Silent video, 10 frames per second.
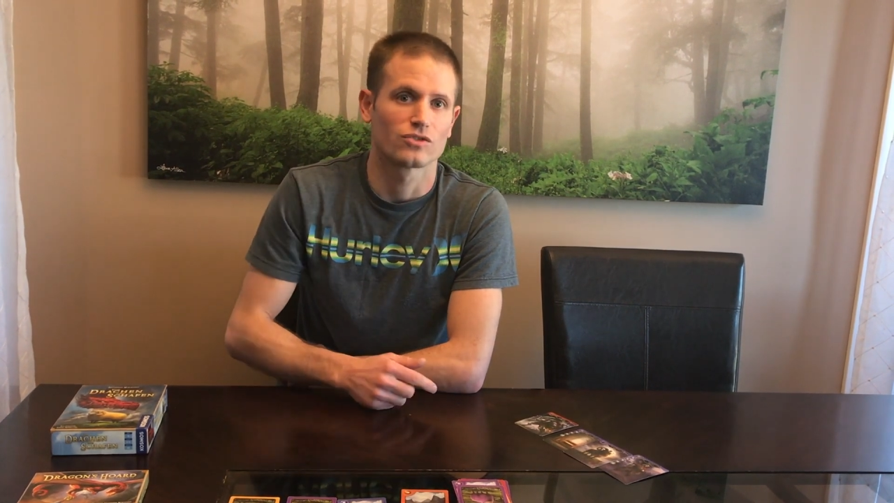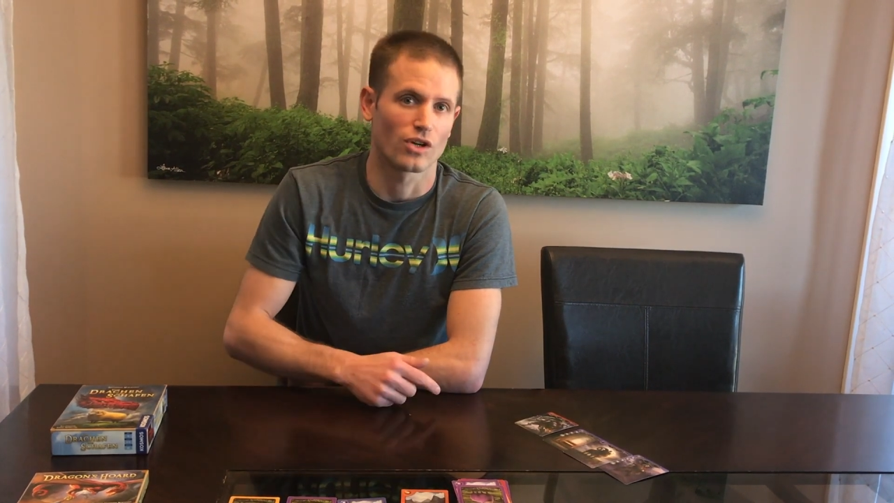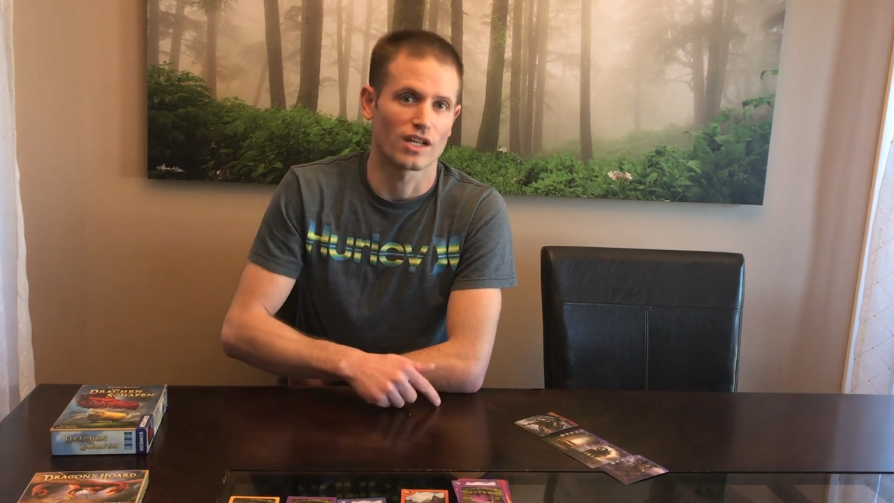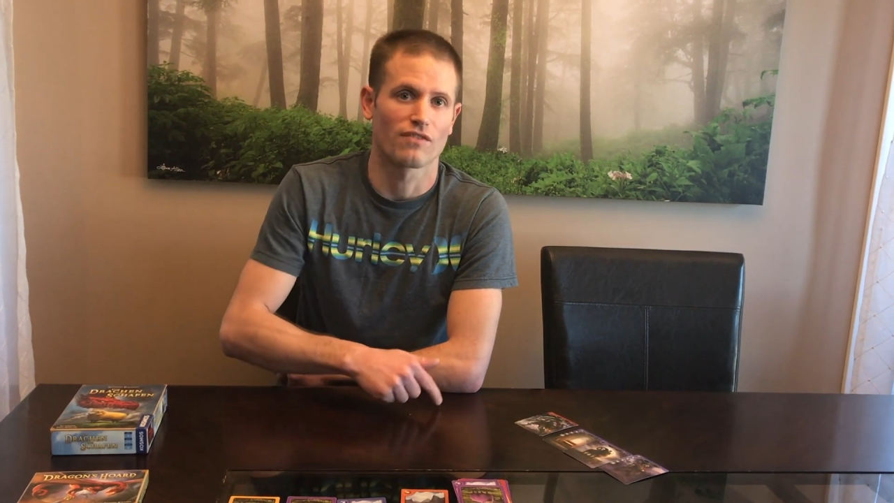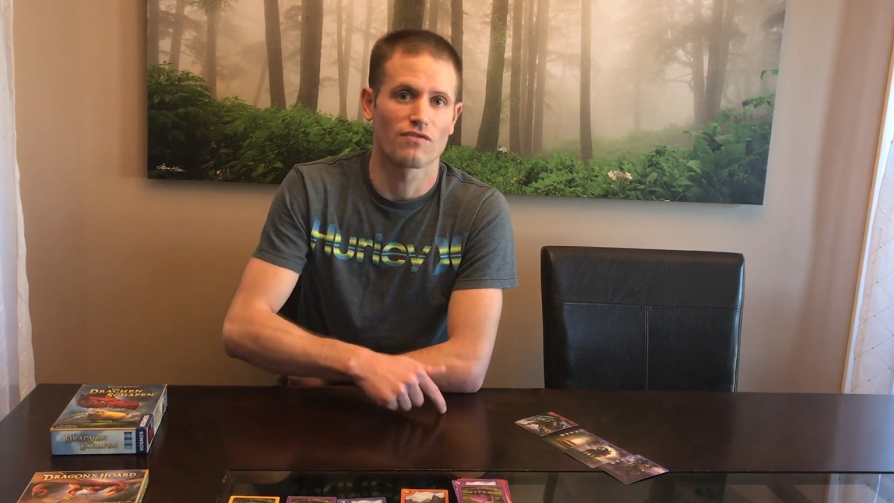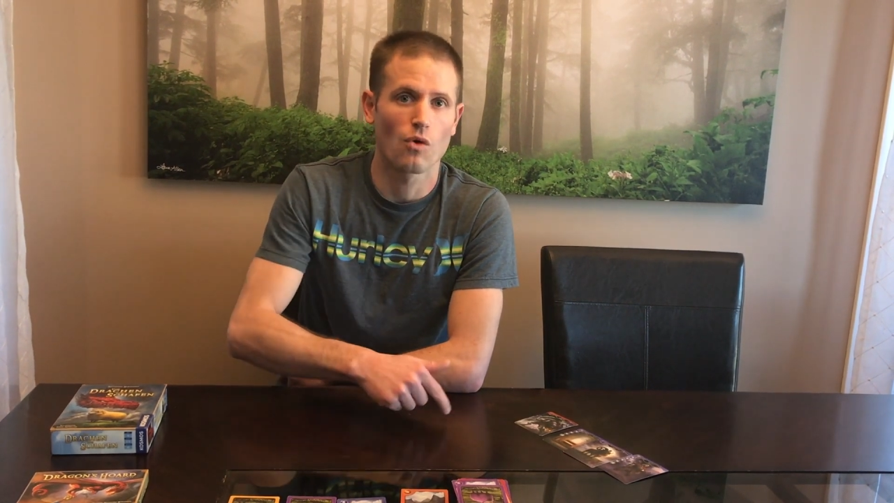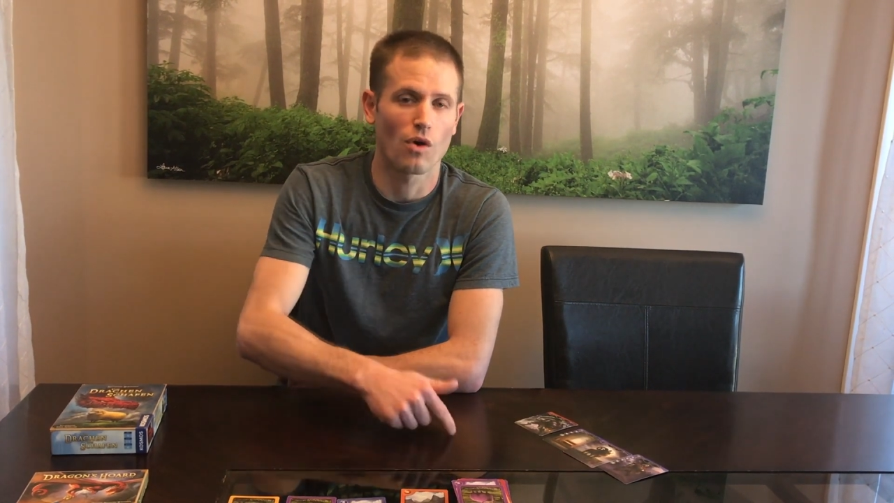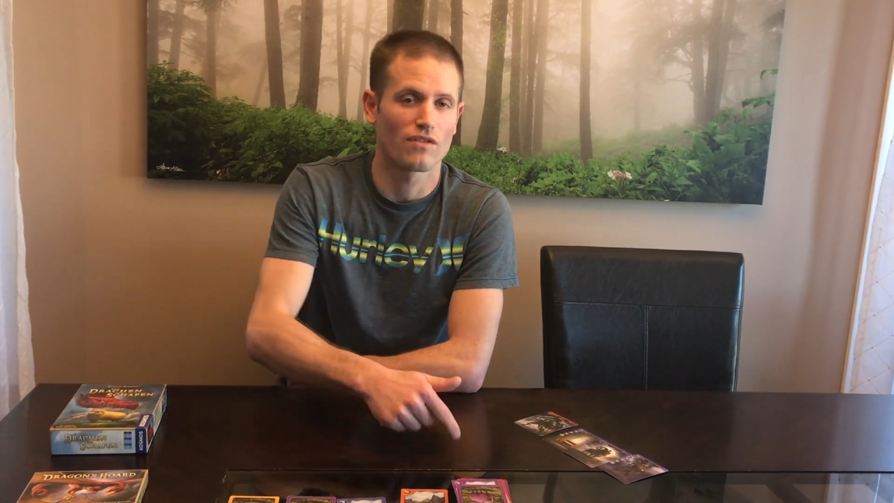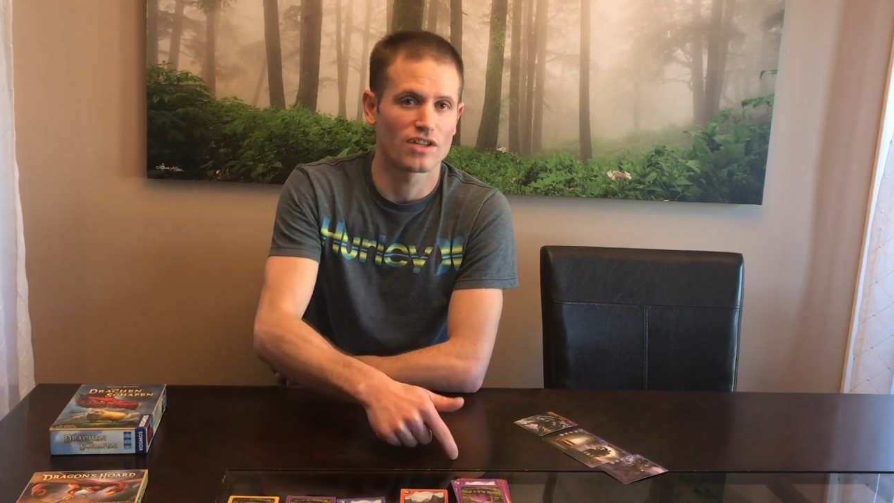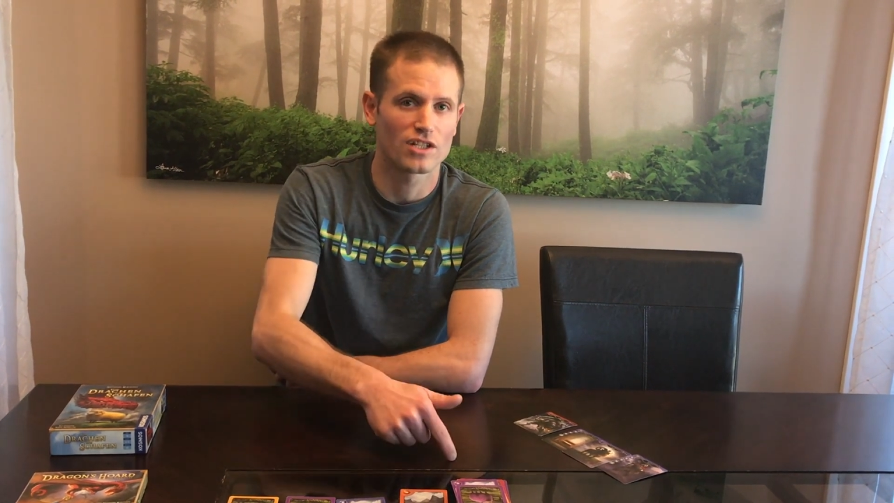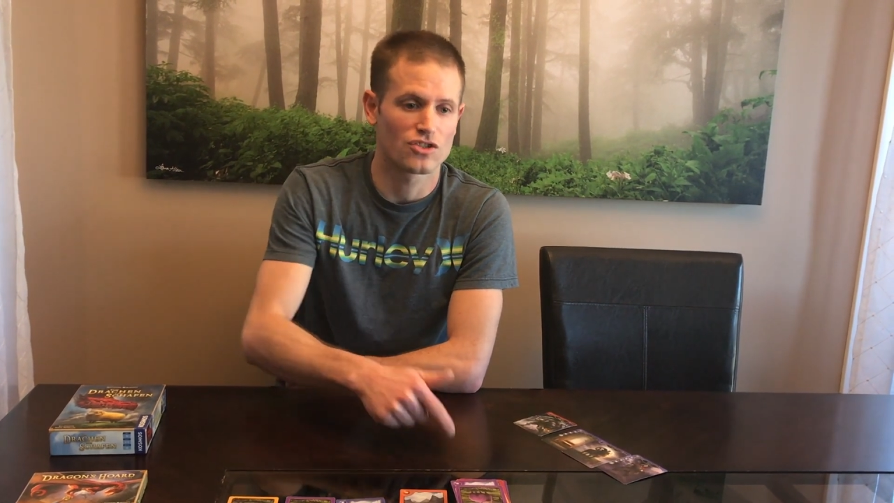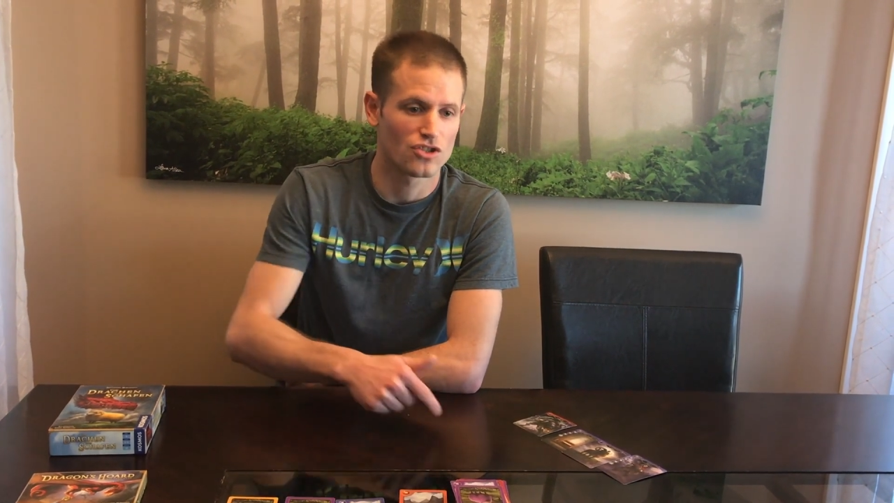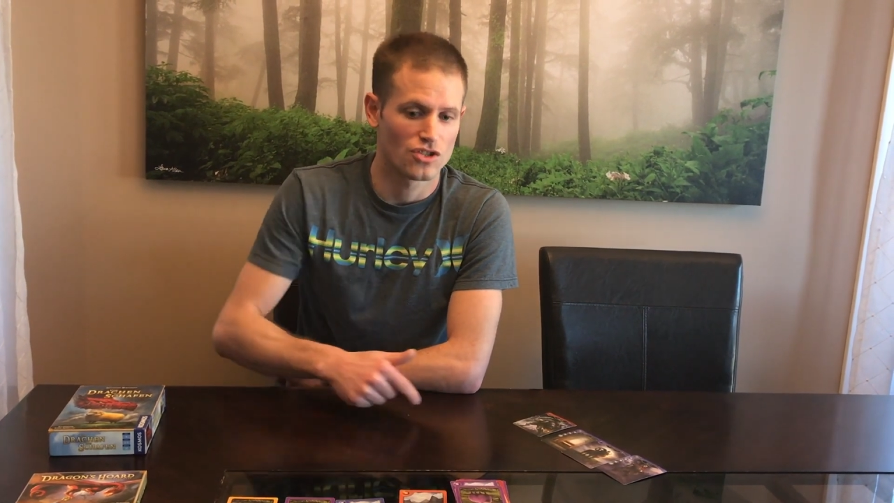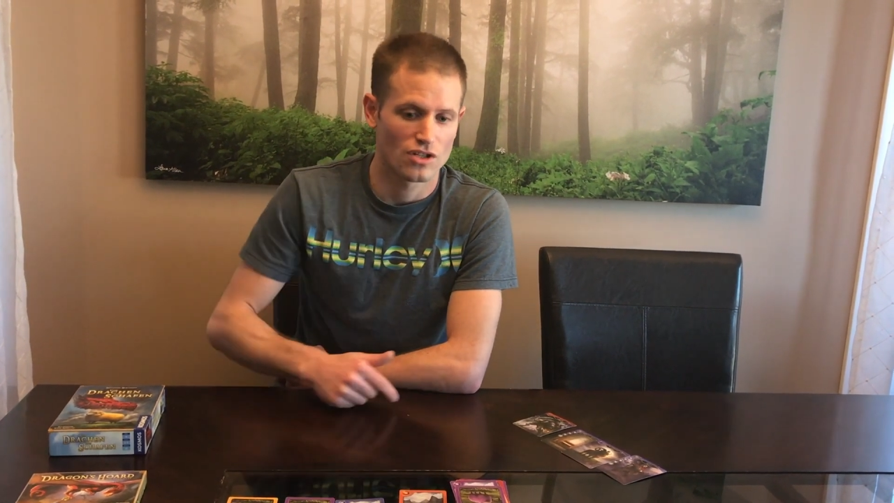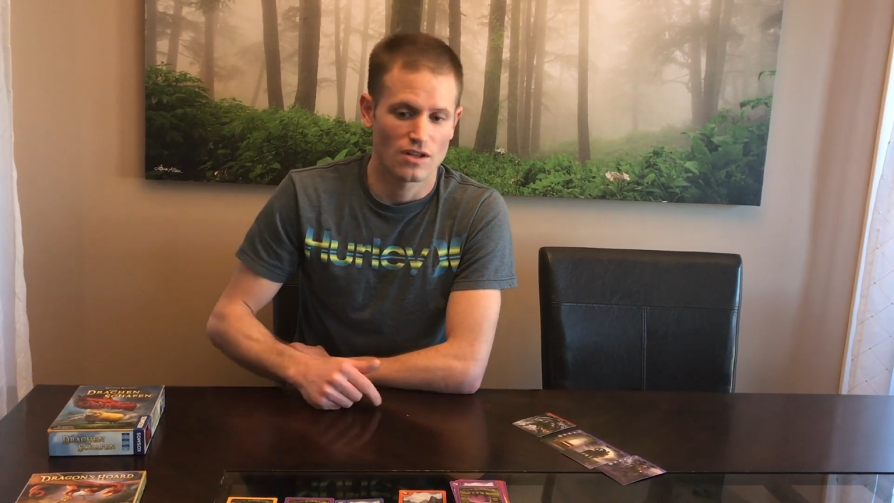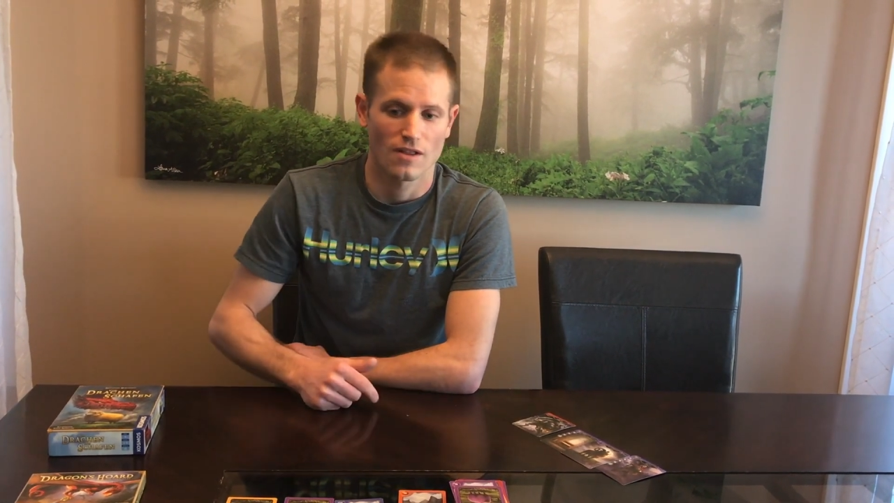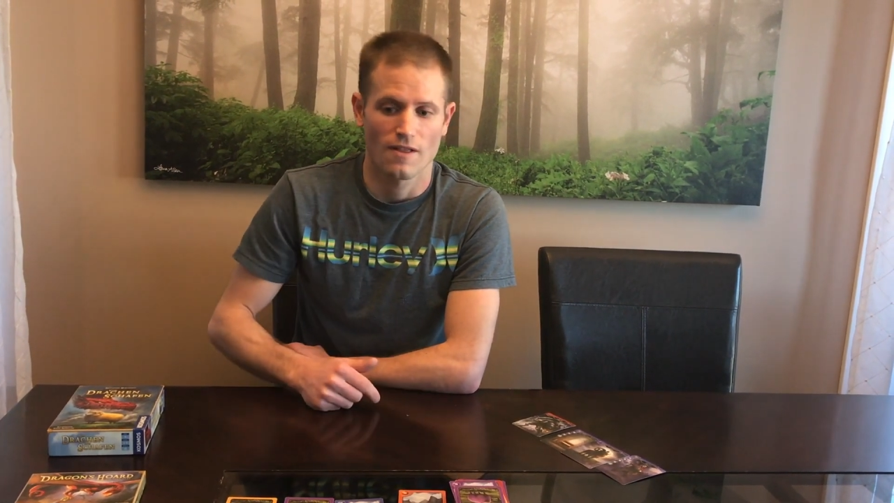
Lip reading: so I get 4 of each,